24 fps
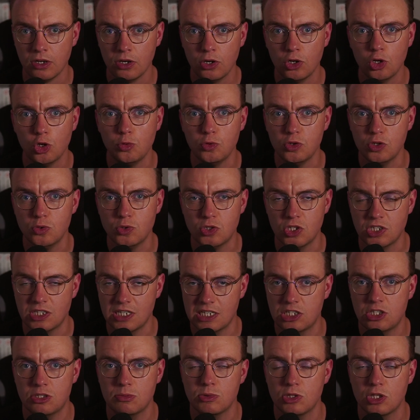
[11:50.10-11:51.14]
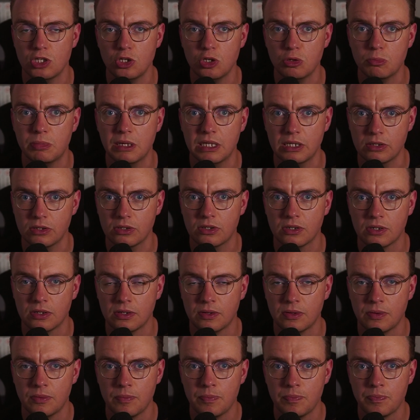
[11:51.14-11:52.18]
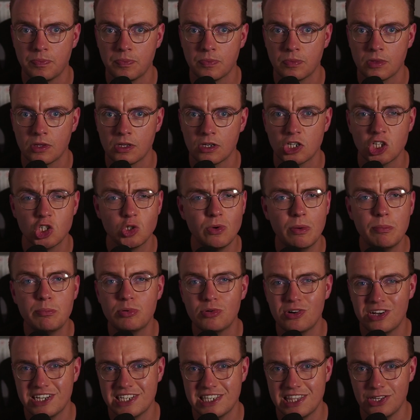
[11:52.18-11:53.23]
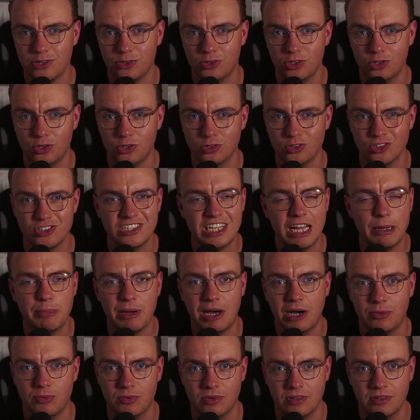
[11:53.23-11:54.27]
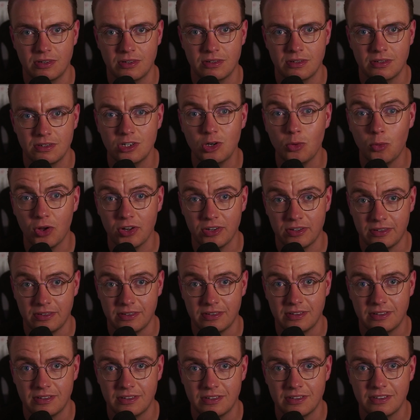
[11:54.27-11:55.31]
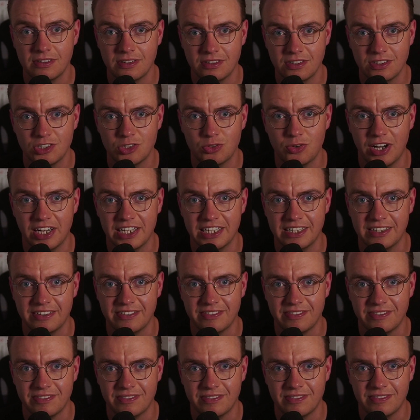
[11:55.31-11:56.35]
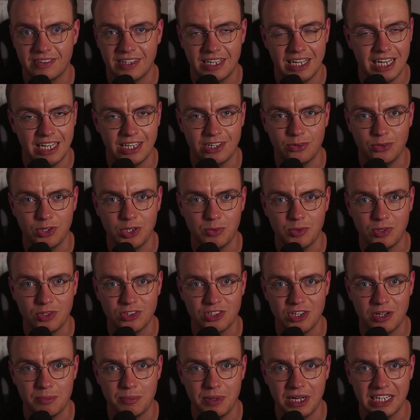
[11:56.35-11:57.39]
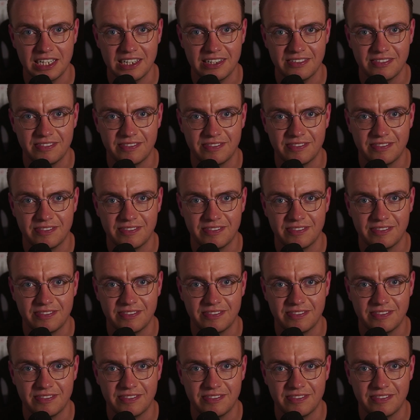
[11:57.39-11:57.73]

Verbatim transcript: who use the systems that you build. So embrace the unknown, step out, go on, try it. I know you won't turn back.